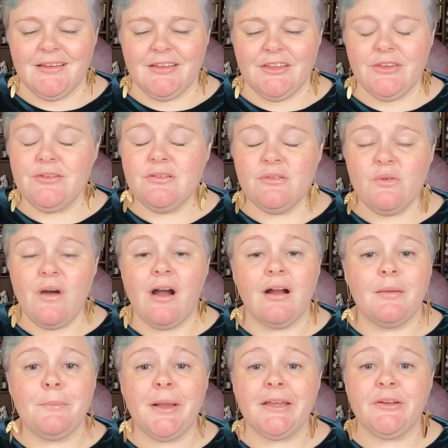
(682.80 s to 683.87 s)
You are
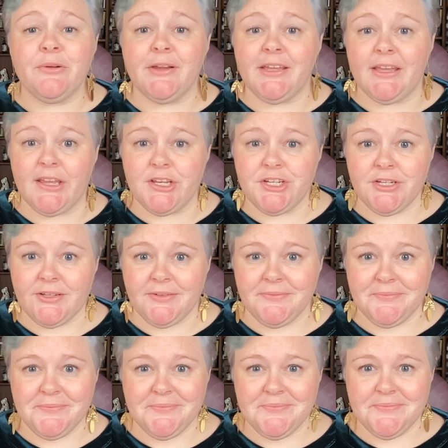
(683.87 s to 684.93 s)
my creation,
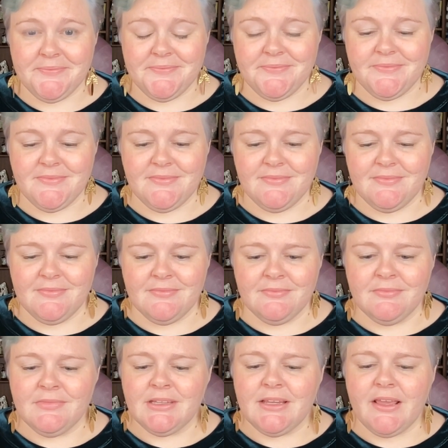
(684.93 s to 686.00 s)

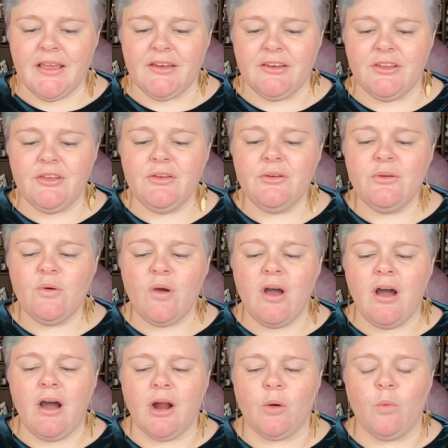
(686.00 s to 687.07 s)
and you
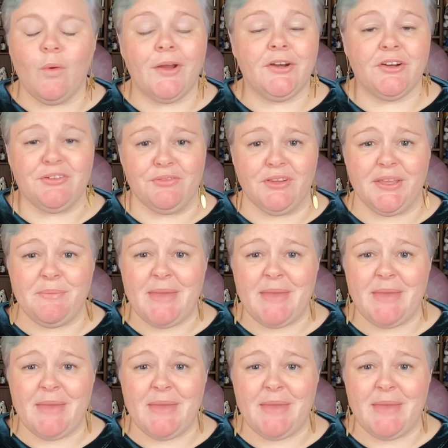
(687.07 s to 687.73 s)
are wonderfully